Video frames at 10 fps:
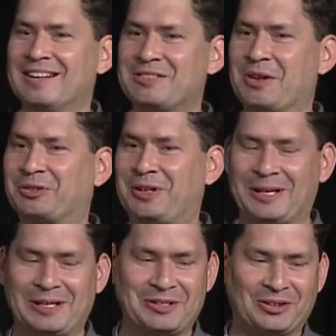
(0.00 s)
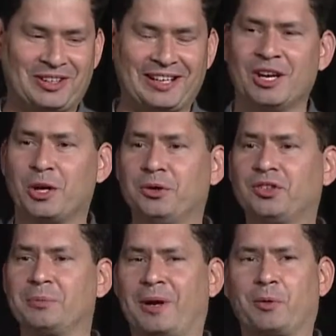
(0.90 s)
Just kidding, just kidding. Who was
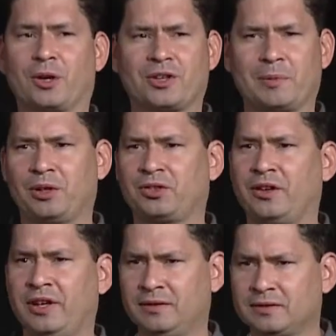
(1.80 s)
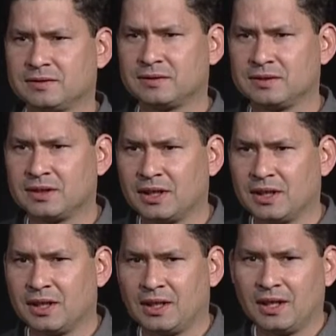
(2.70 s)
in my workshop yesterday?
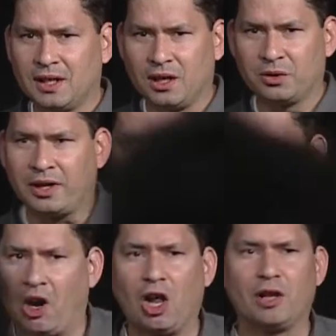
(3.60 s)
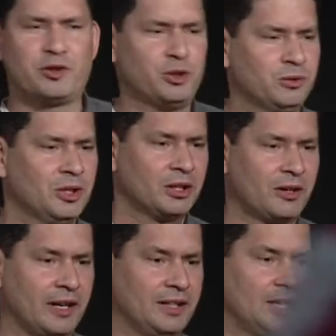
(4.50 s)
Okay, all of you?
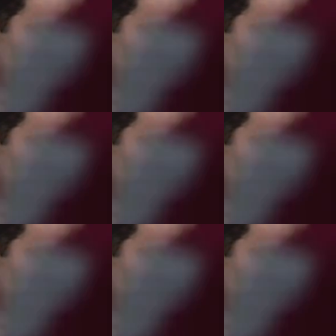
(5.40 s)
Great.